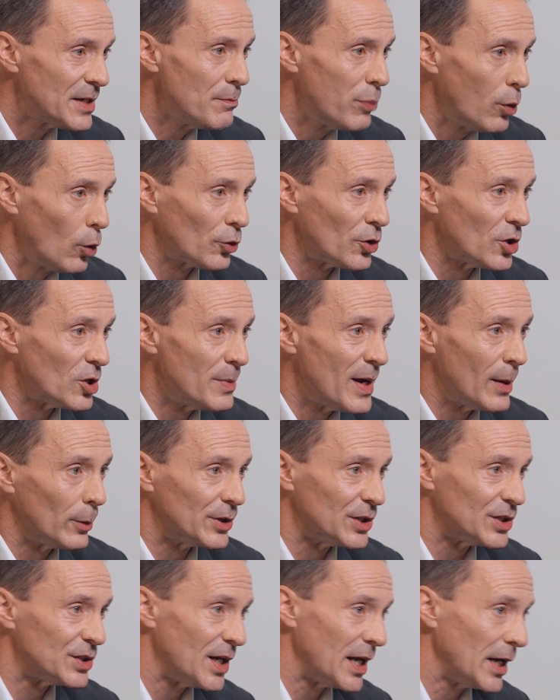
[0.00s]
important to be able
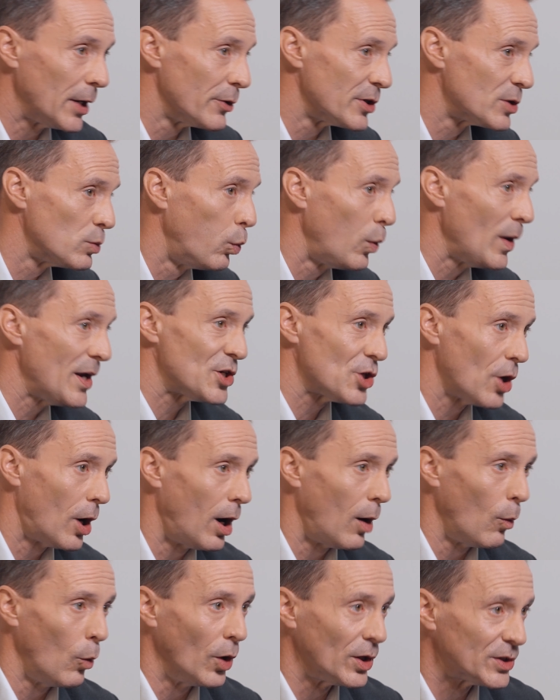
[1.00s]
to distinguish which
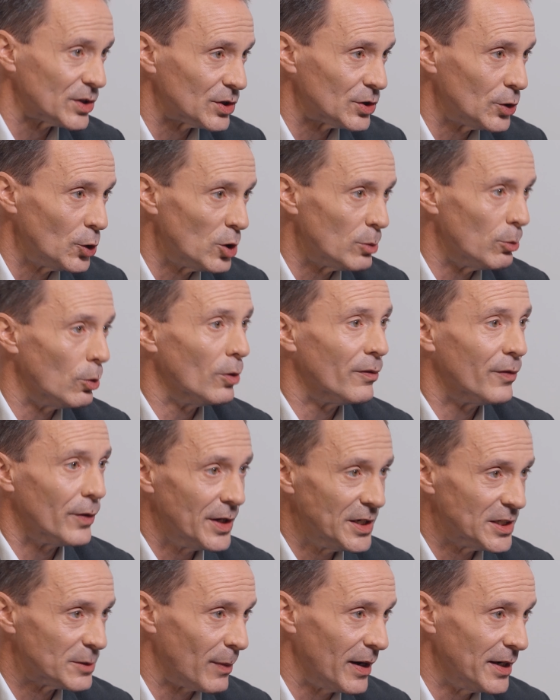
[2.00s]
artworks are suitable for
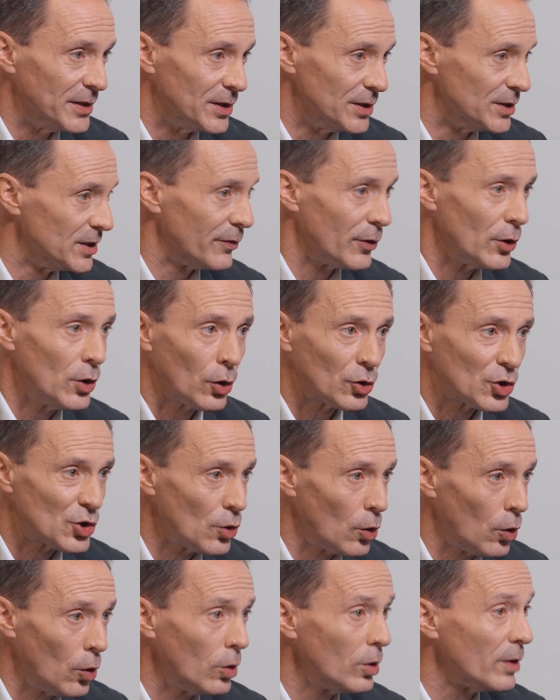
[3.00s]
these spaces. If you're not
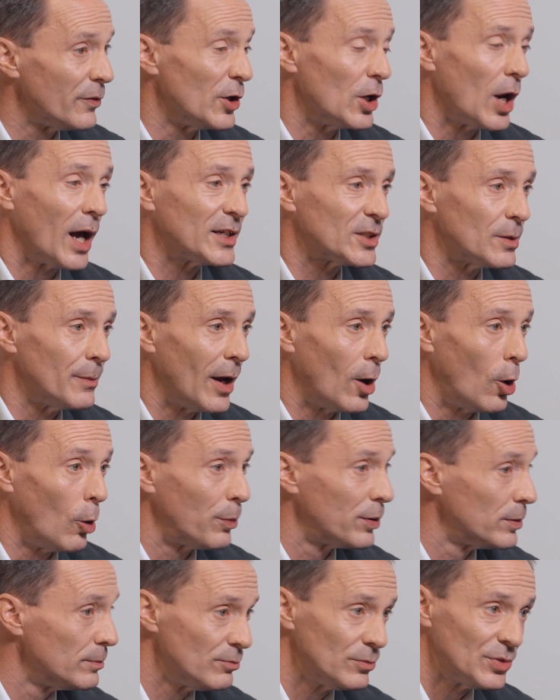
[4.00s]
sure, if you'd like some
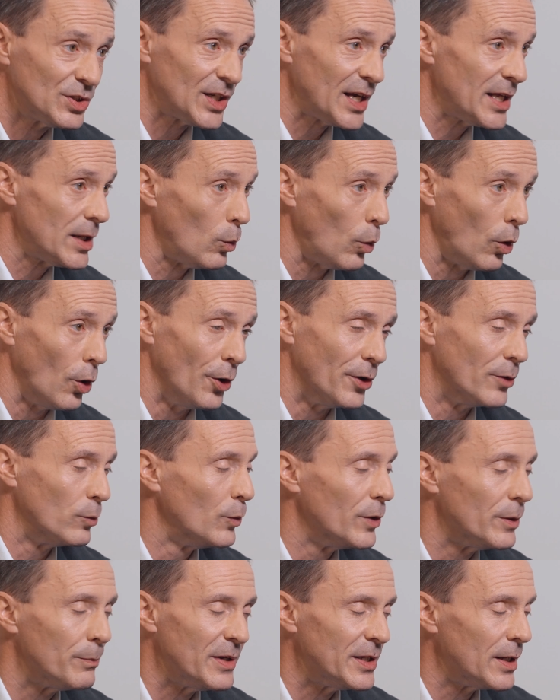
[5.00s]
help, say the word.
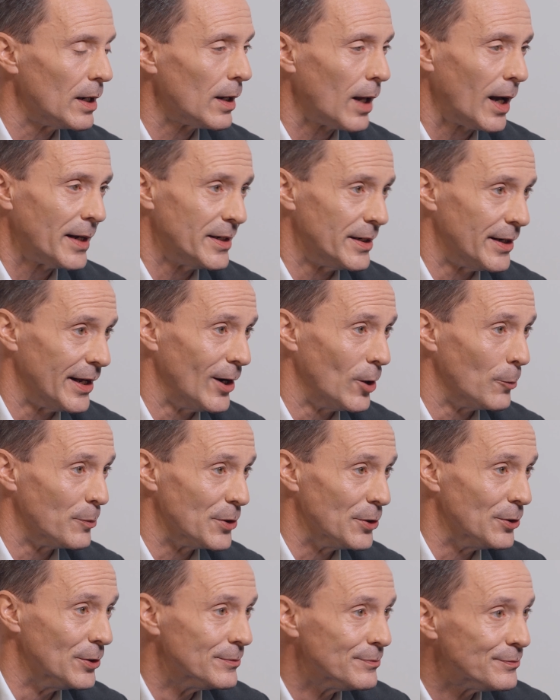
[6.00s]
We'd be delighted to help
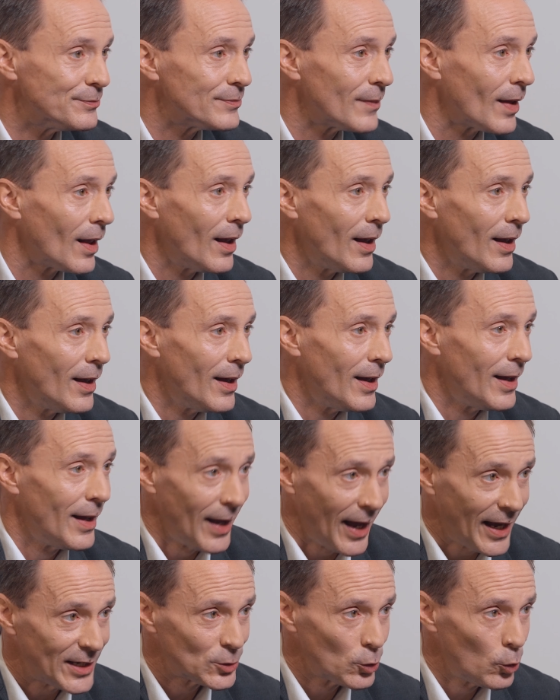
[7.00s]
you.
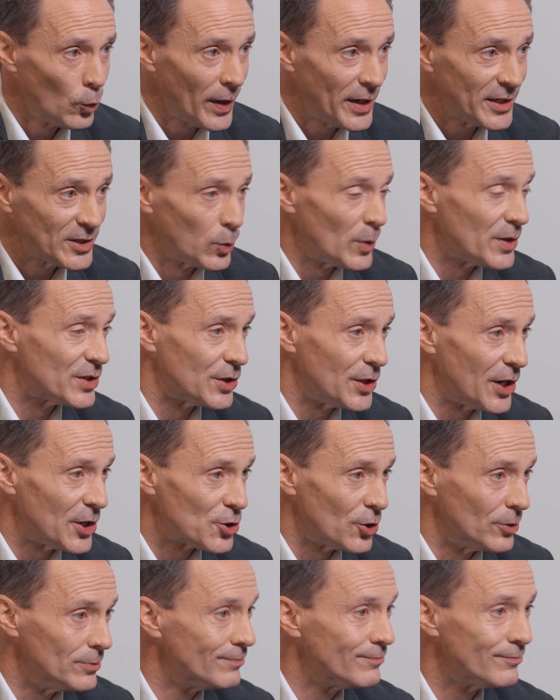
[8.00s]
As always with
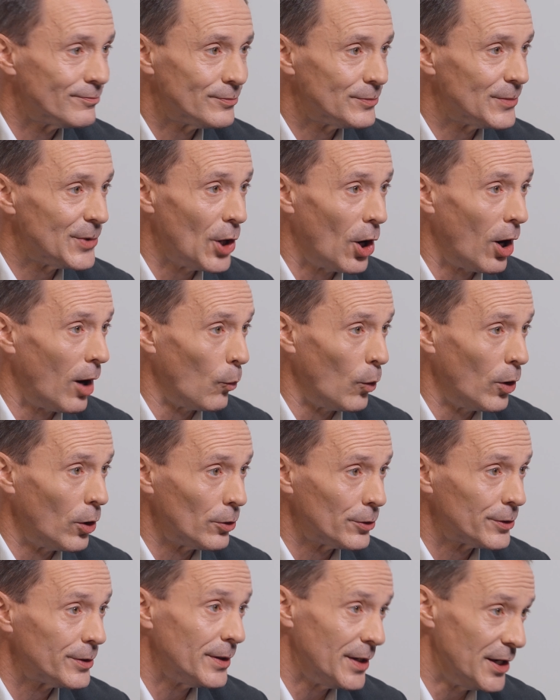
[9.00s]
Sedition, the art
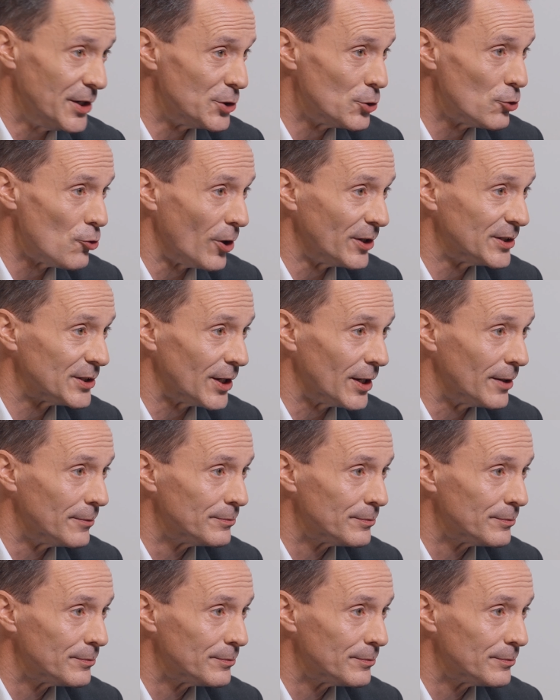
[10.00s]
world is your oyster.